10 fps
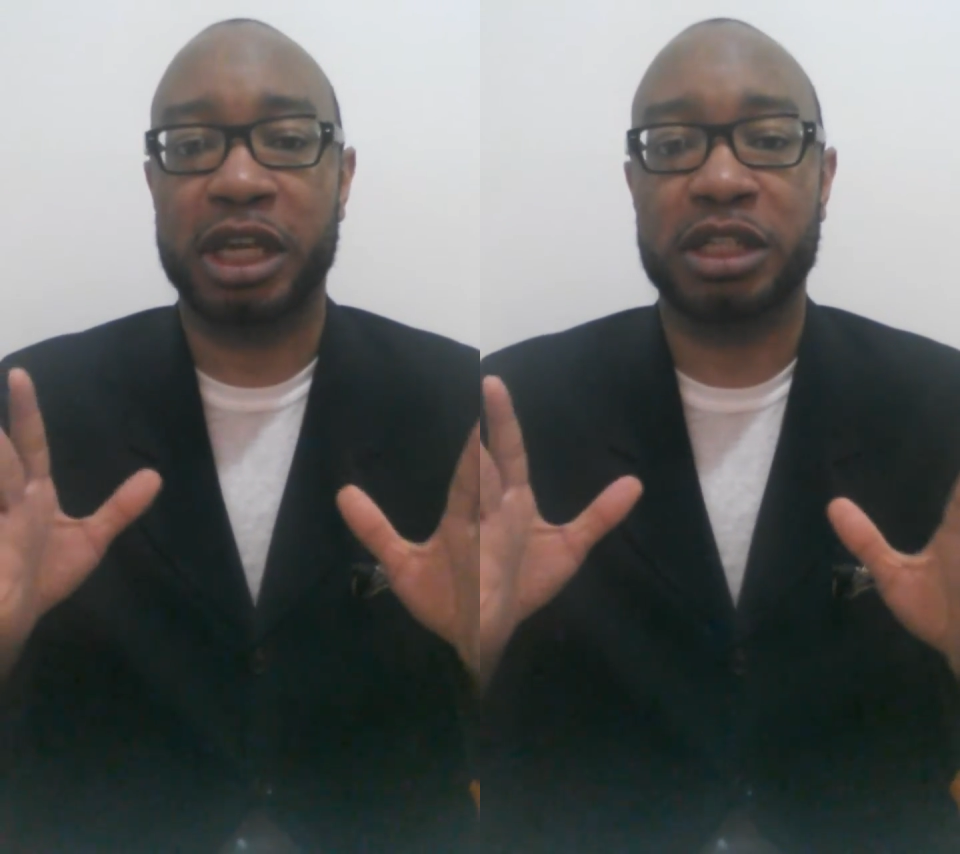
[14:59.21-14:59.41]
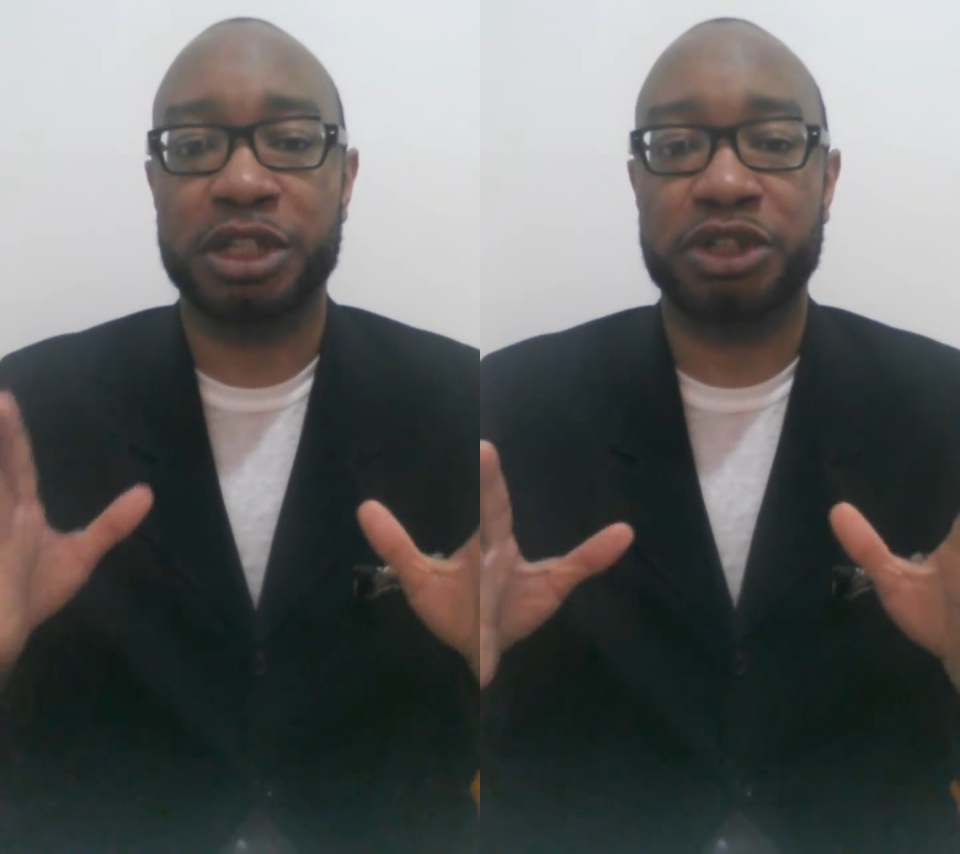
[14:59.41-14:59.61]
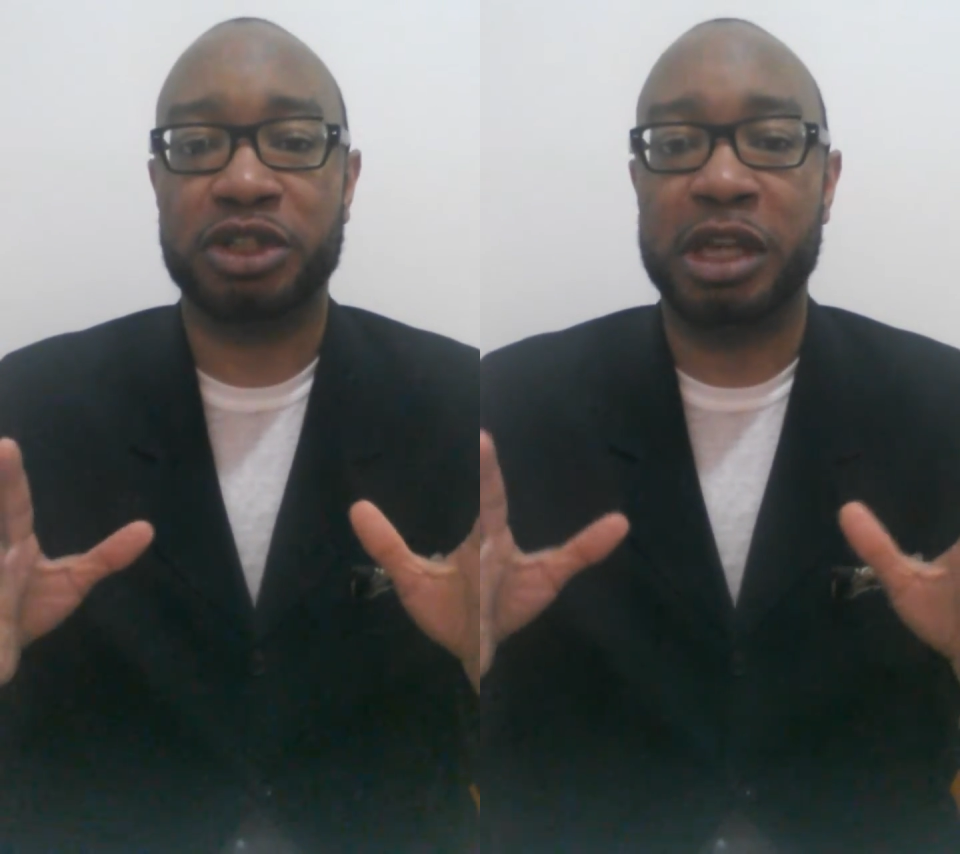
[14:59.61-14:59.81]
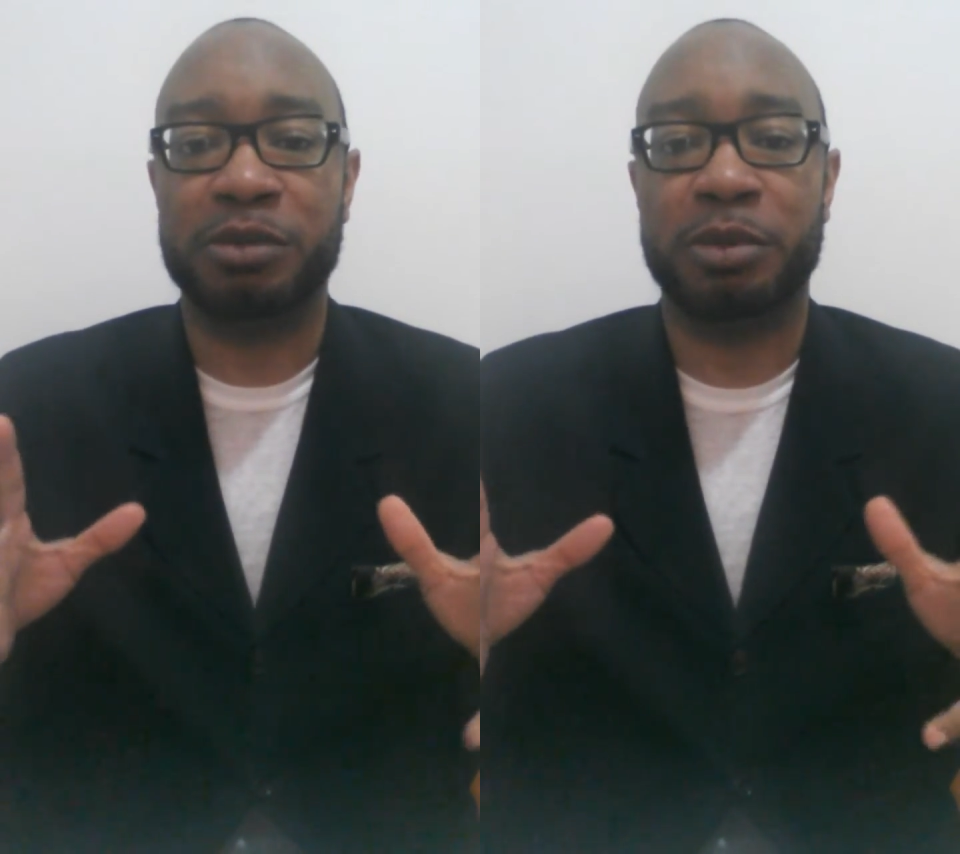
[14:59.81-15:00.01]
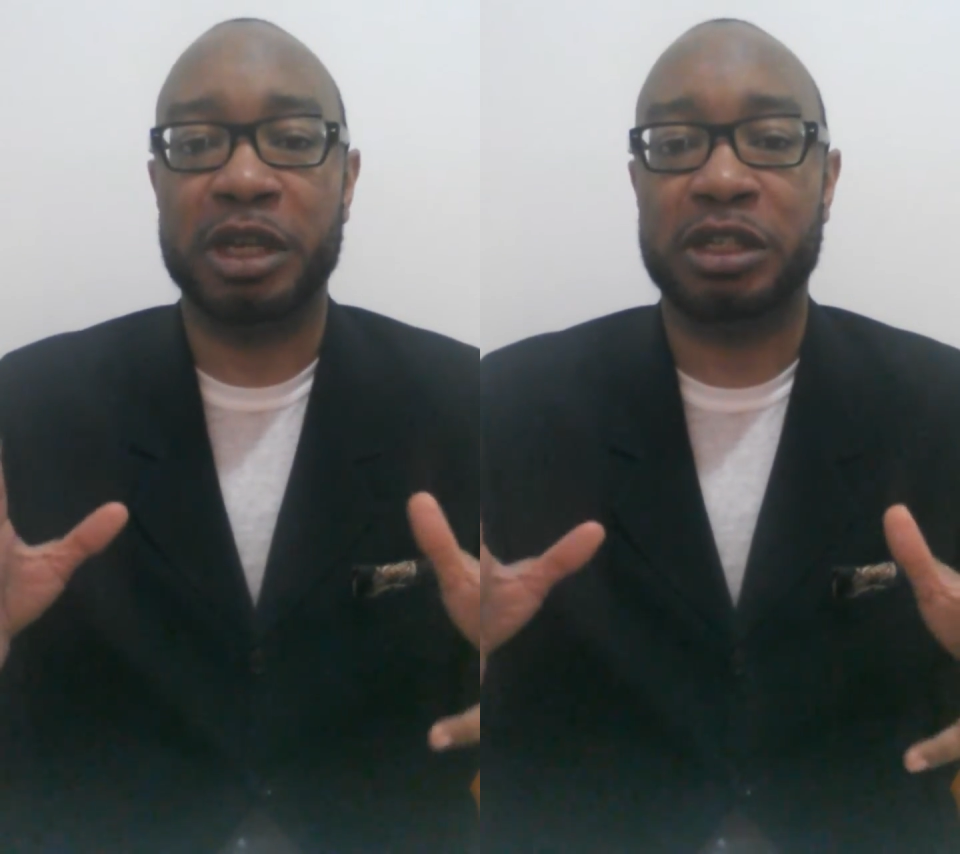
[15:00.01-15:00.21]
it just
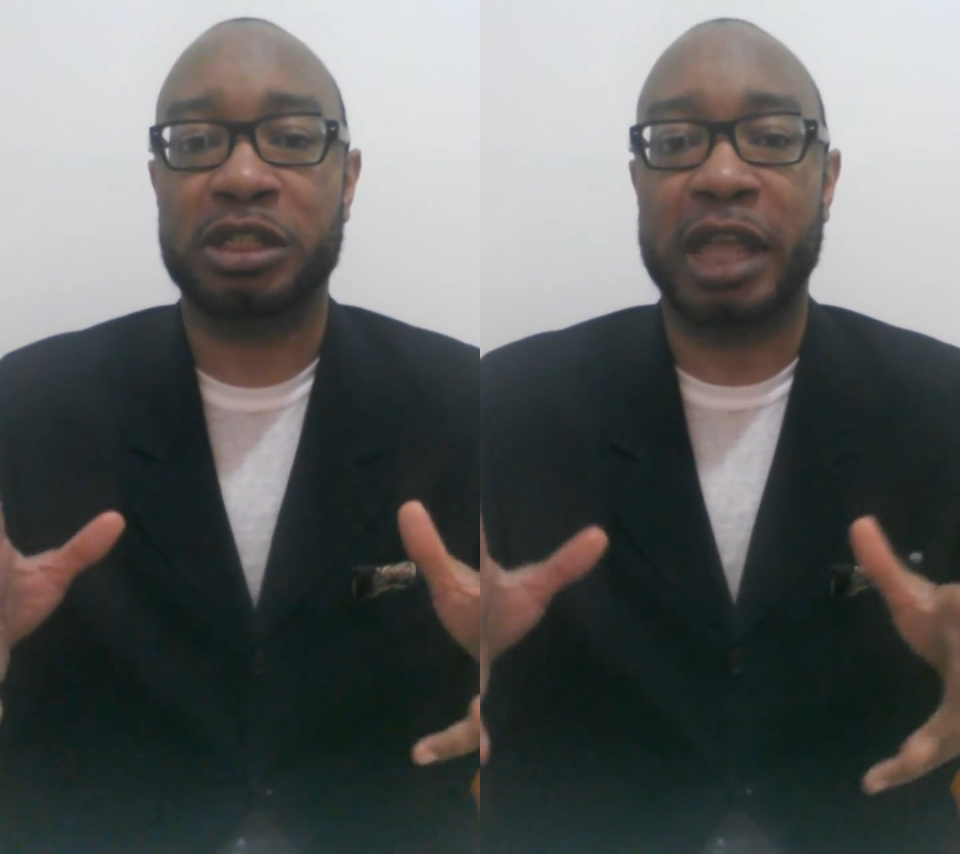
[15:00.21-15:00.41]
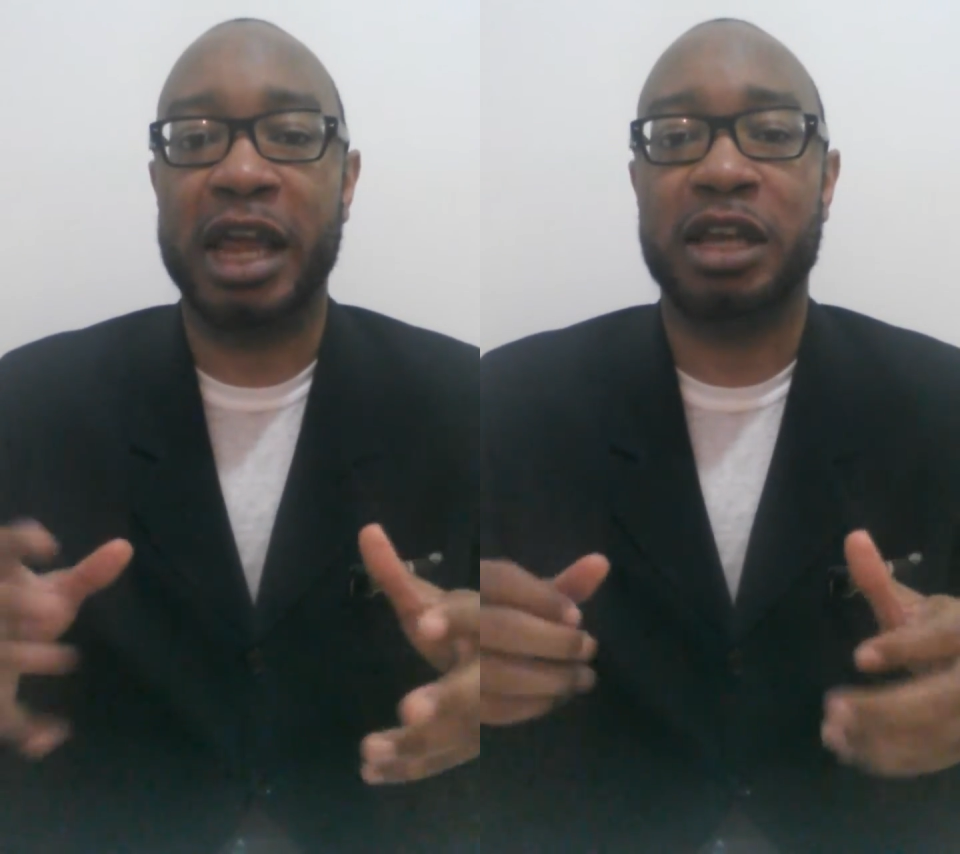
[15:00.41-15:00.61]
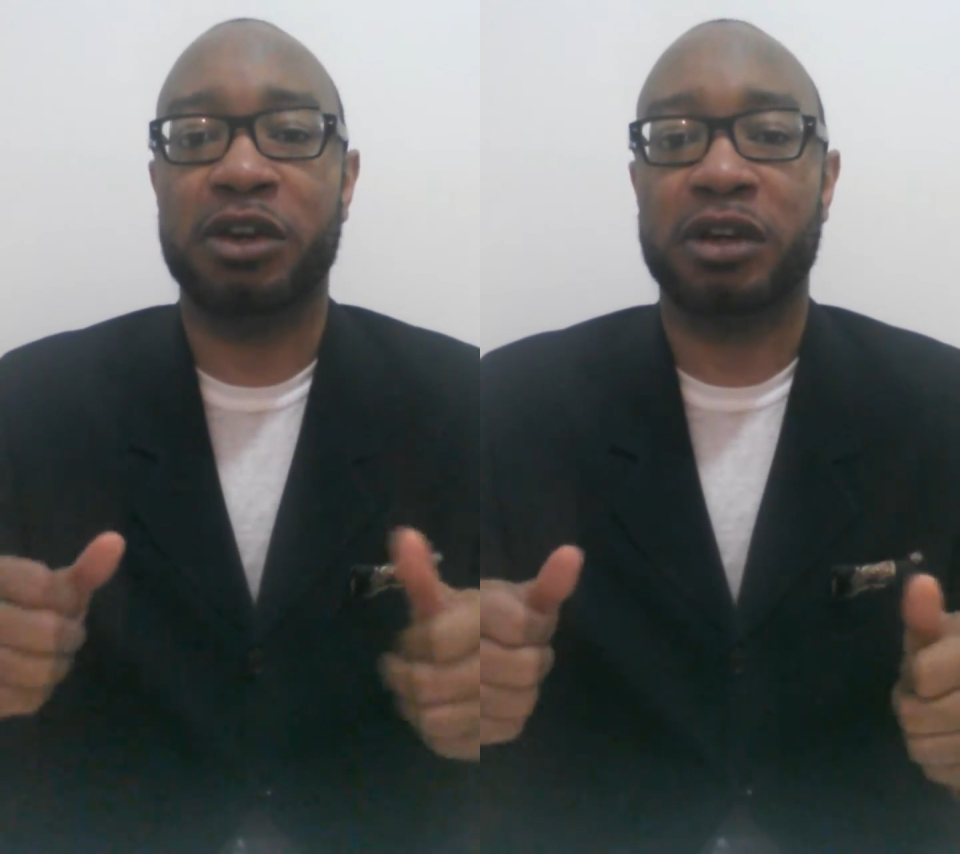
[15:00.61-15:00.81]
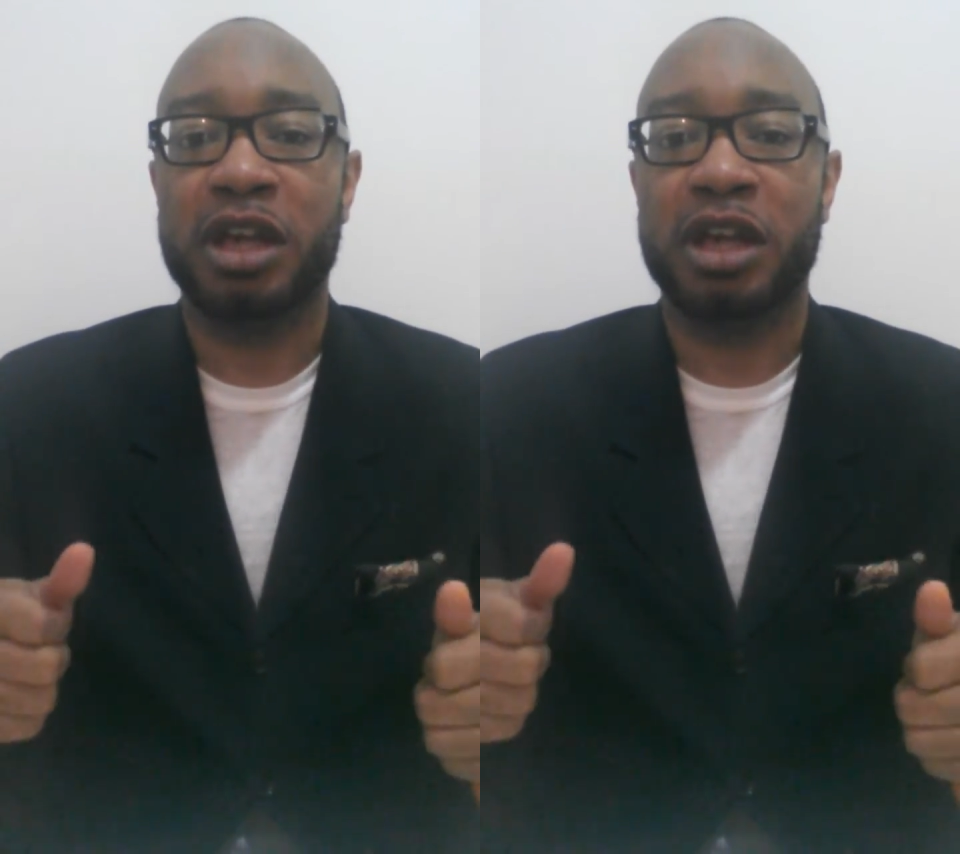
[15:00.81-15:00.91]
seems to be standard.